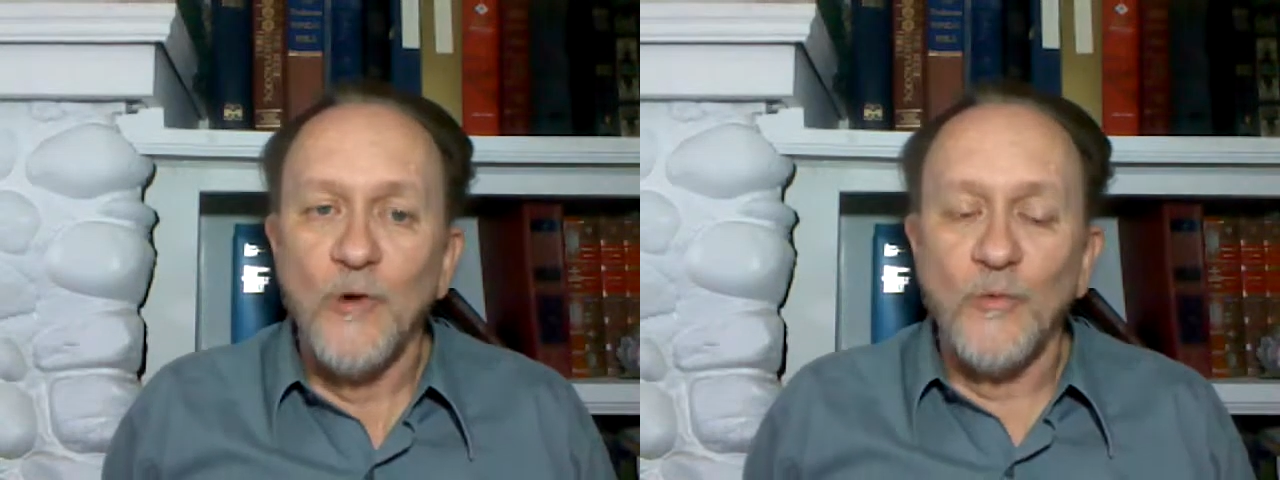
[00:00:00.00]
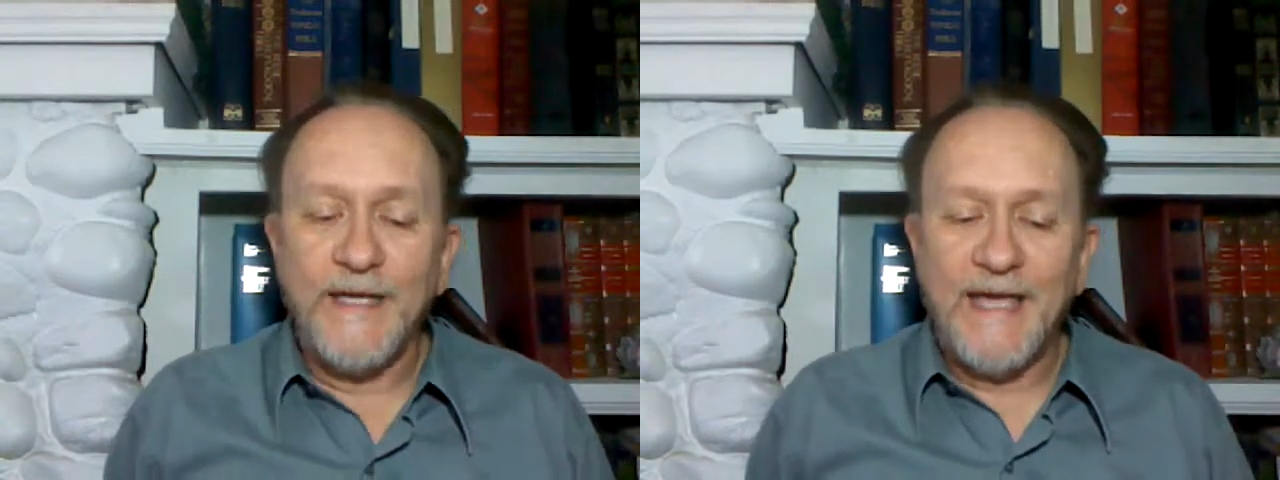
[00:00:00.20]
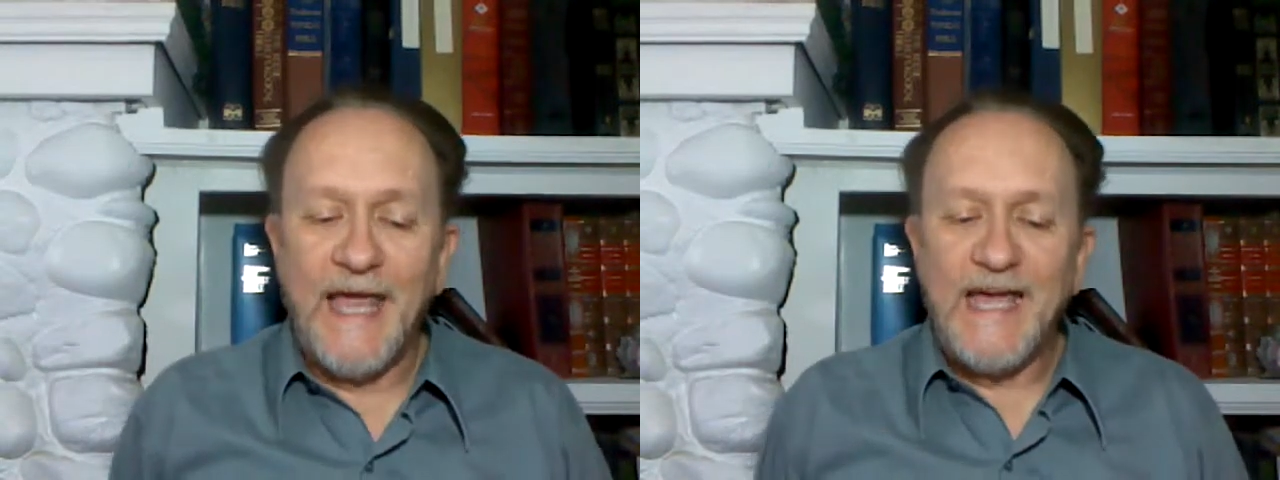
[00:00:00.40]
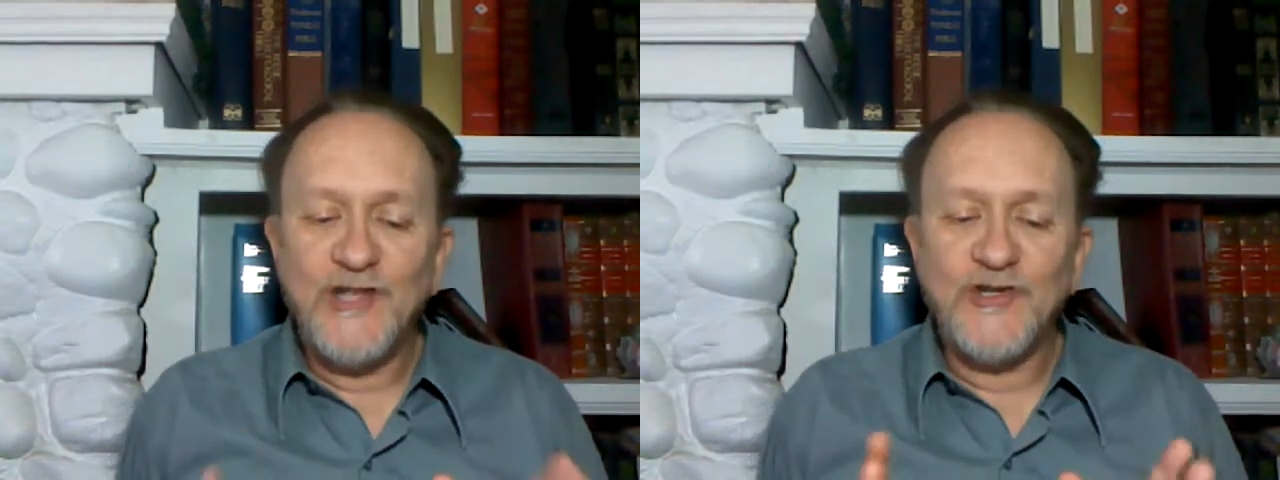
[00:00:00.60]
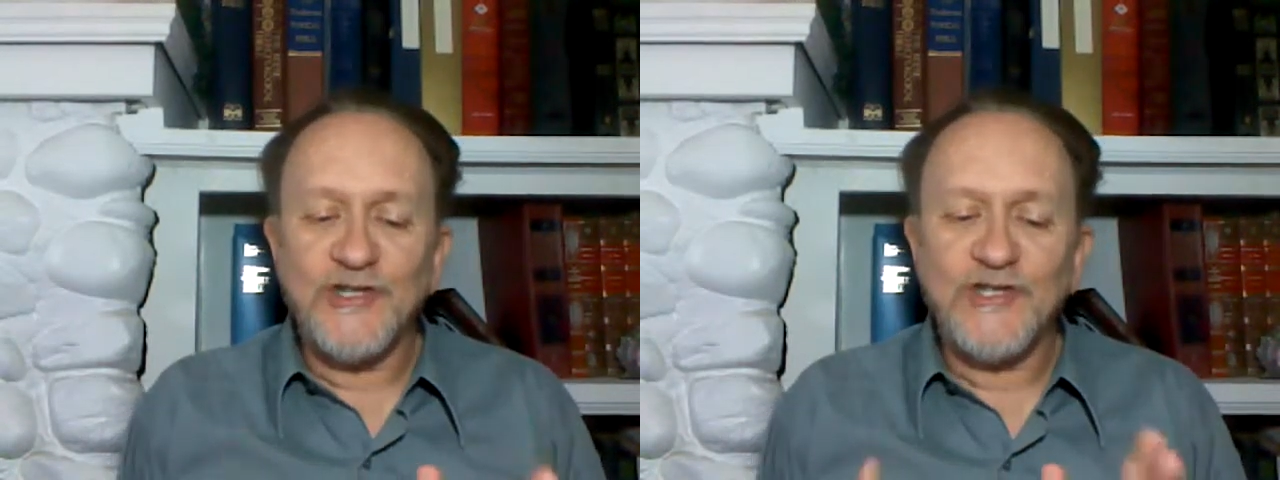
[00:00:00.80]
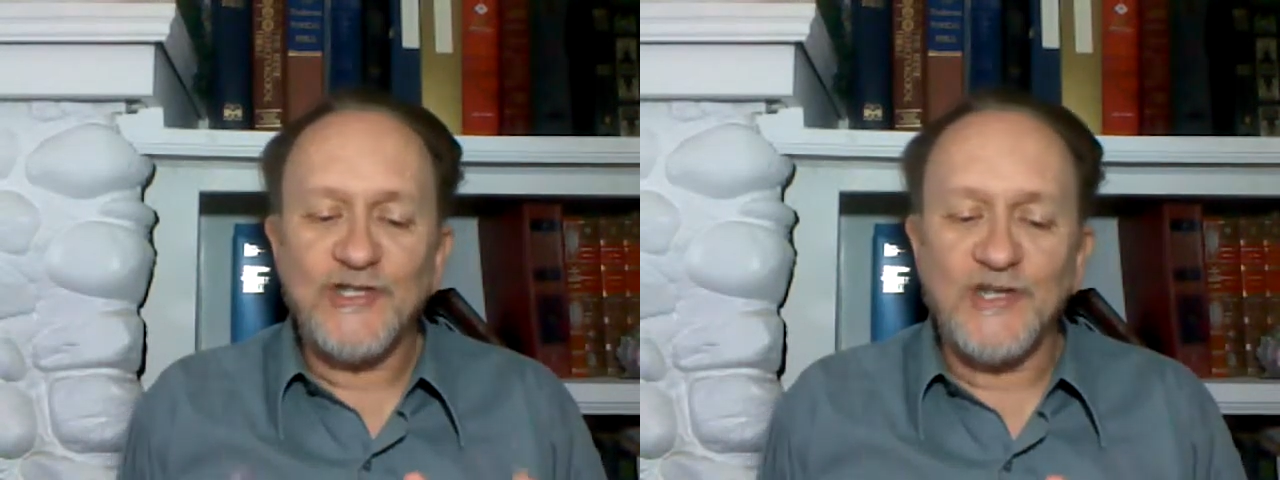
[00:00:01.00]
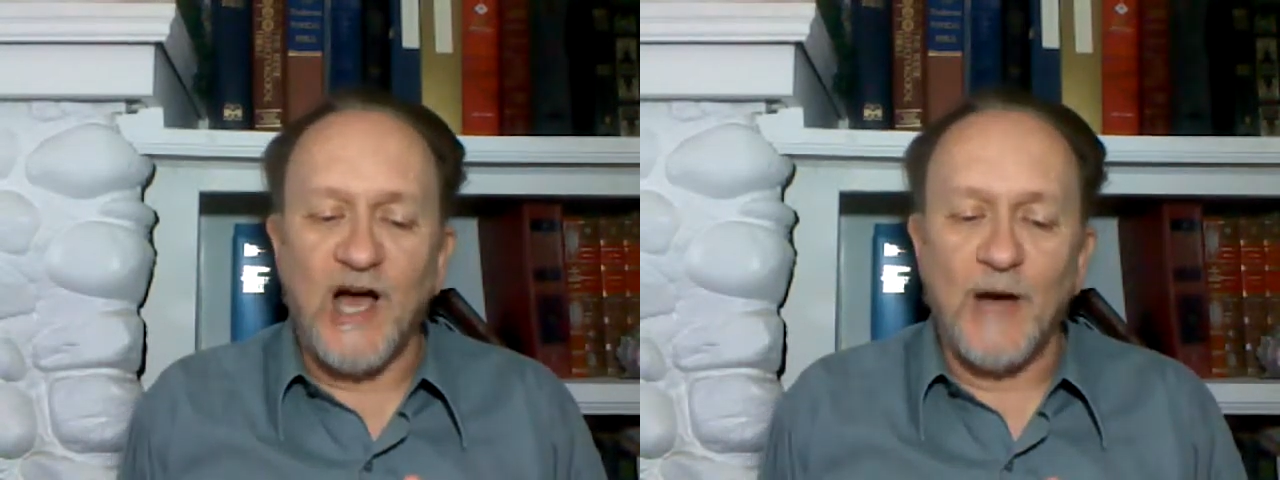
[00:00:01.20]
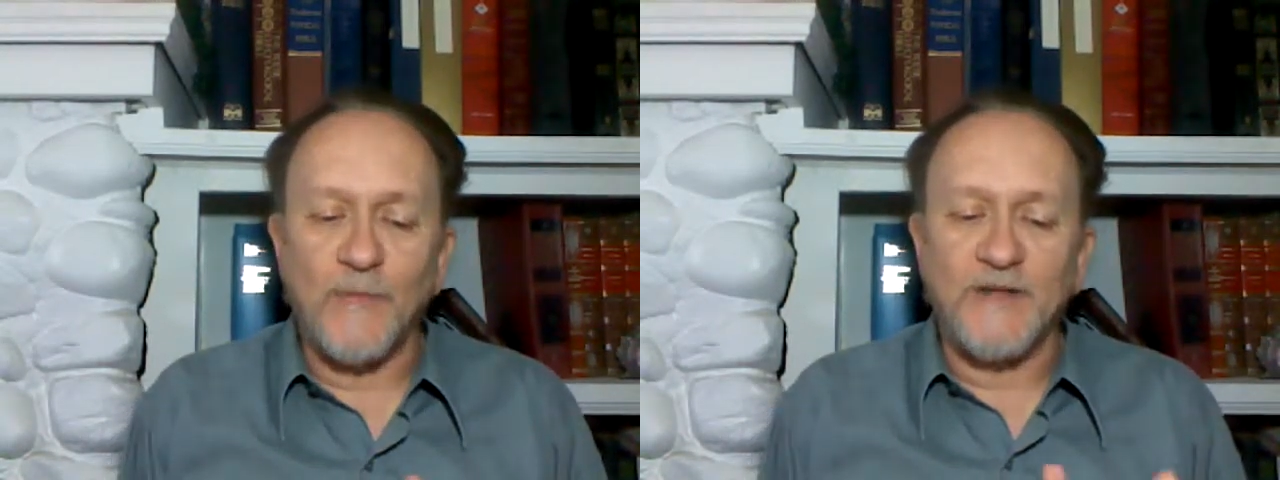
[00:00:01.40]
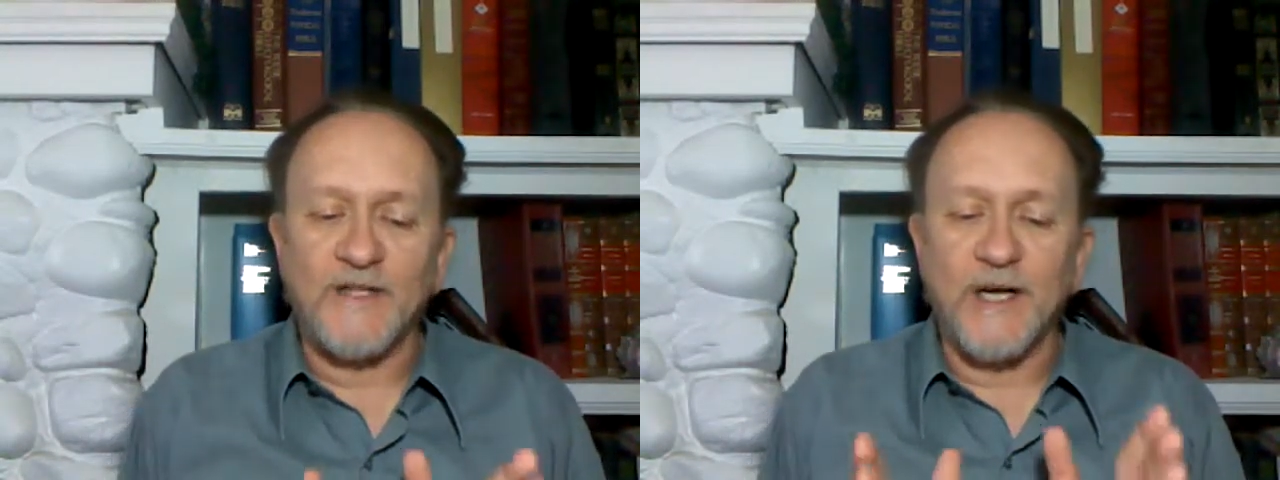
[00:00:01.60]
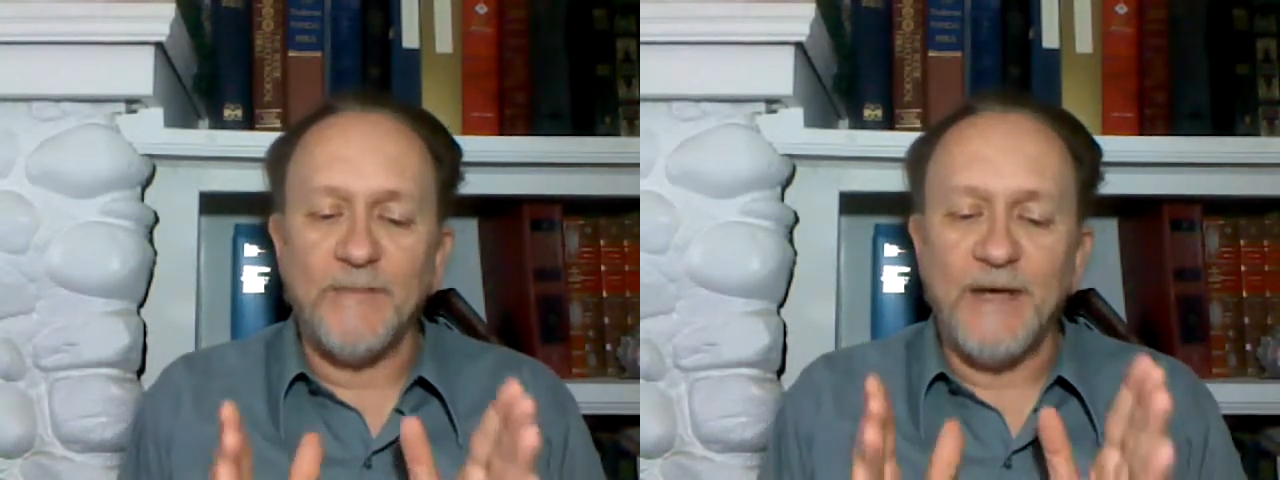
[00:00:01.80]
We can't just stop with
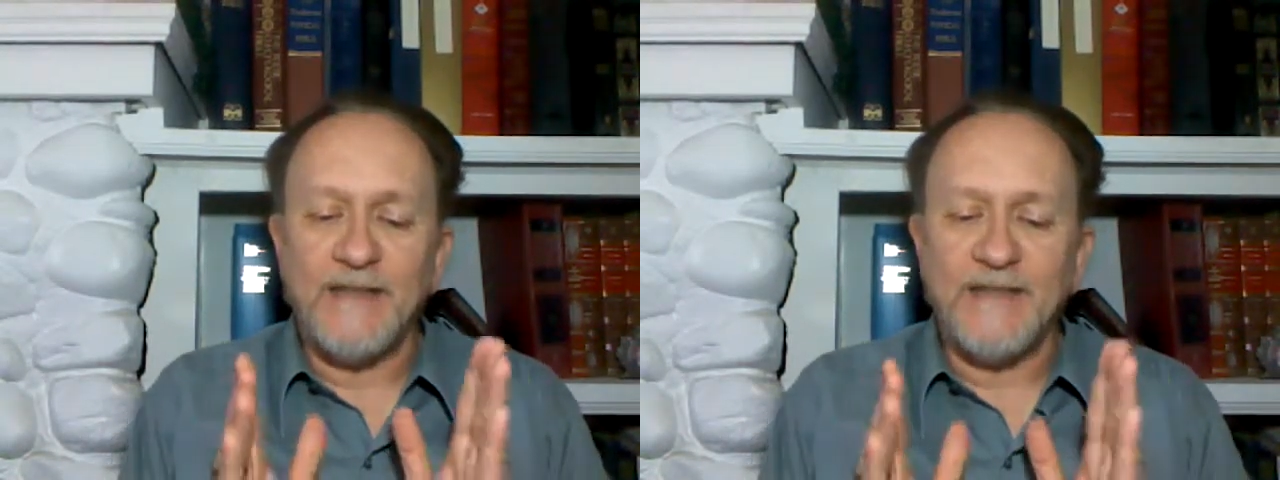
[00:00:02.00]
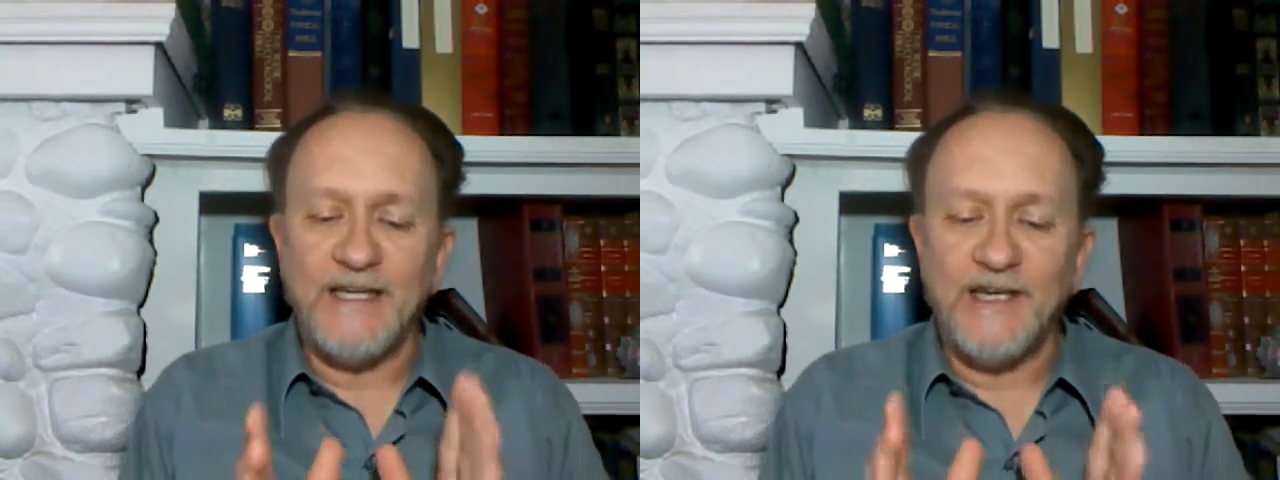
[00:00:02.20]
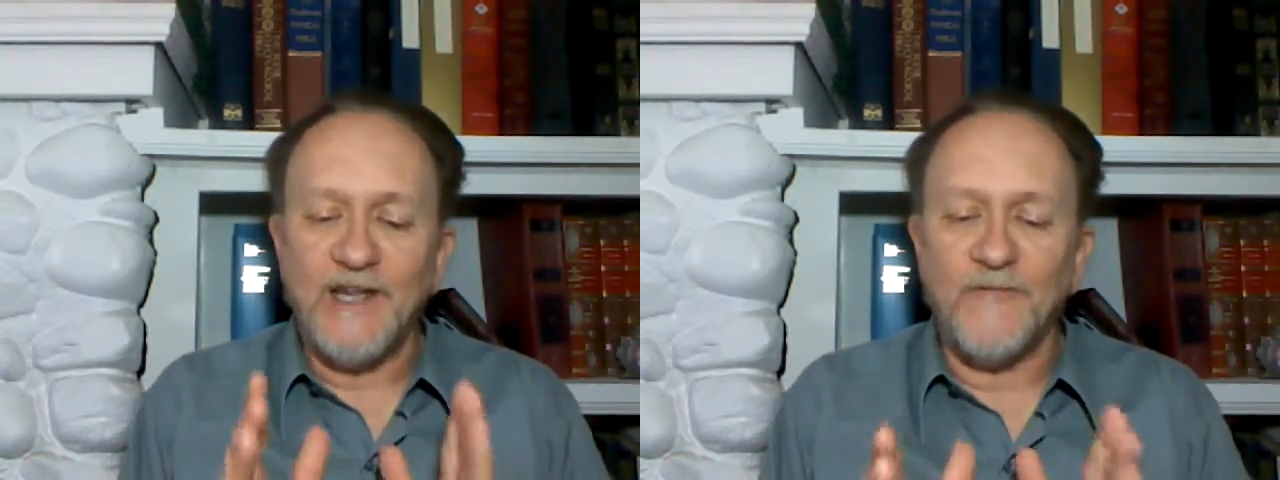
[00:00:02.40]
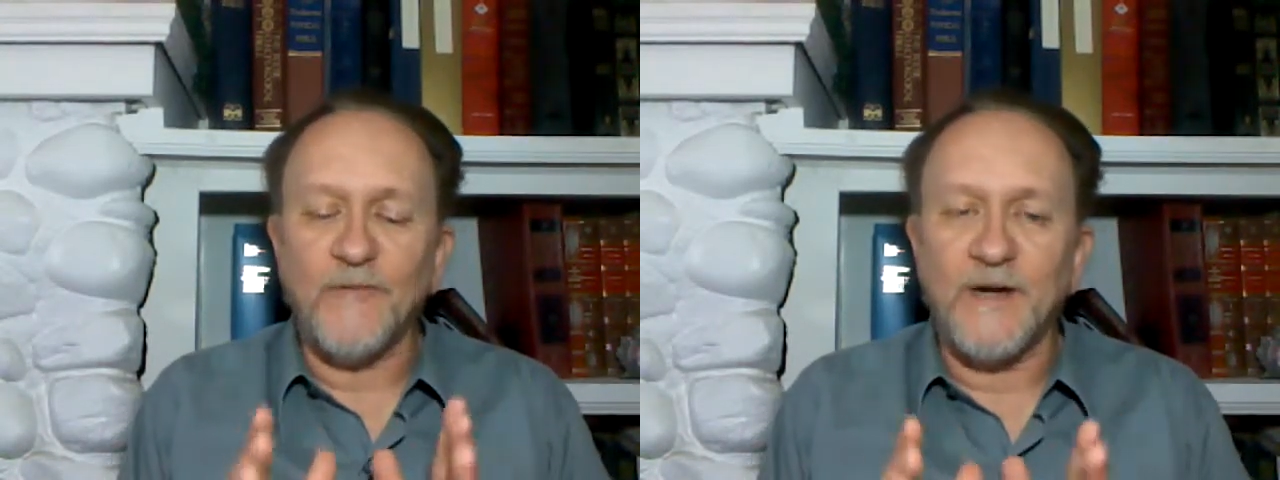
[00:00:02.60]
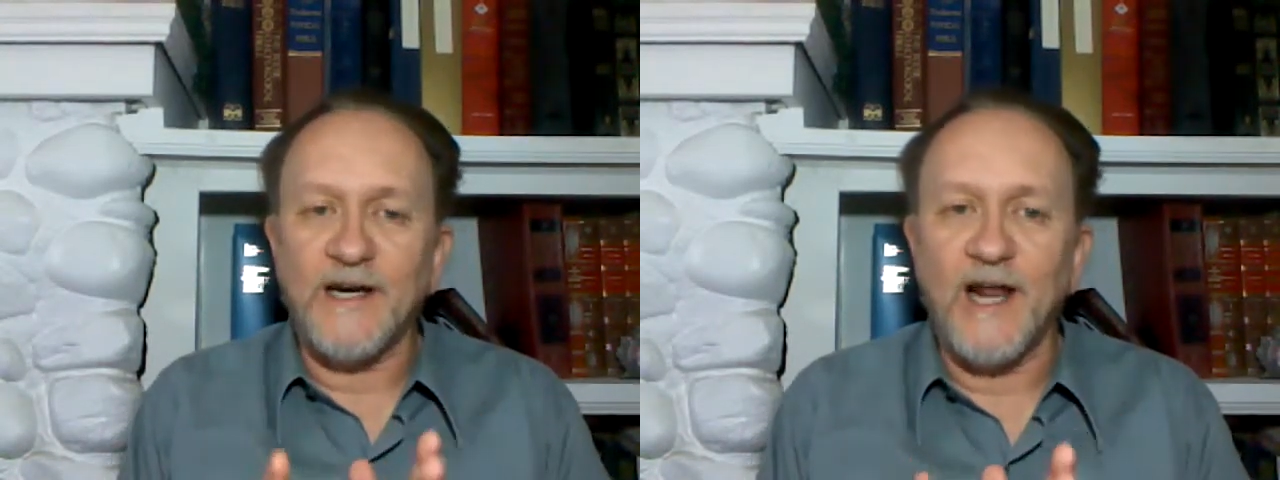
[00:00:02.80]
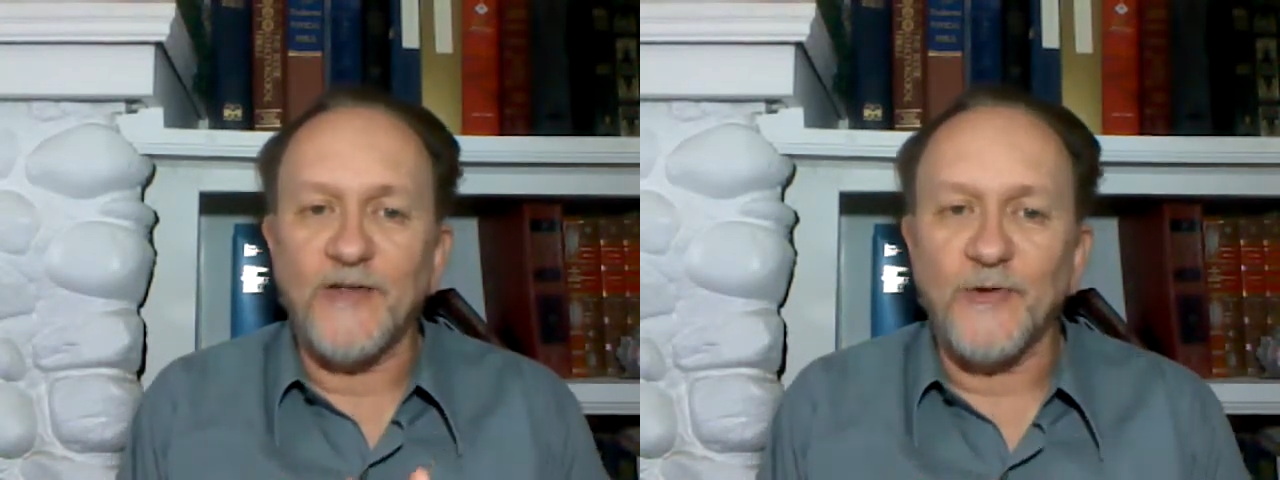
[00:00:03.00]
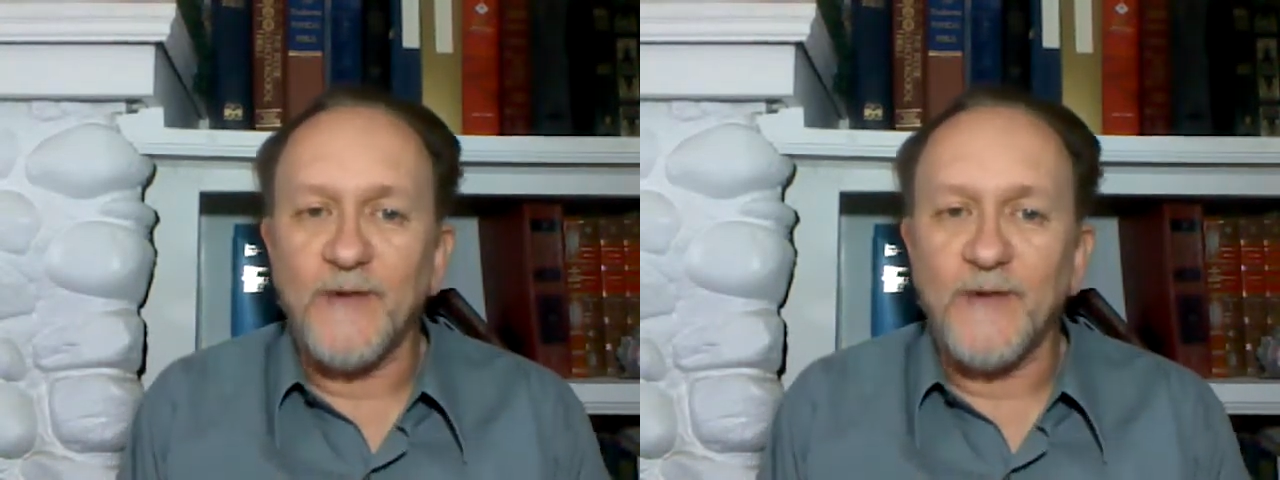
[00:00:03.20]
the command that ye love one another.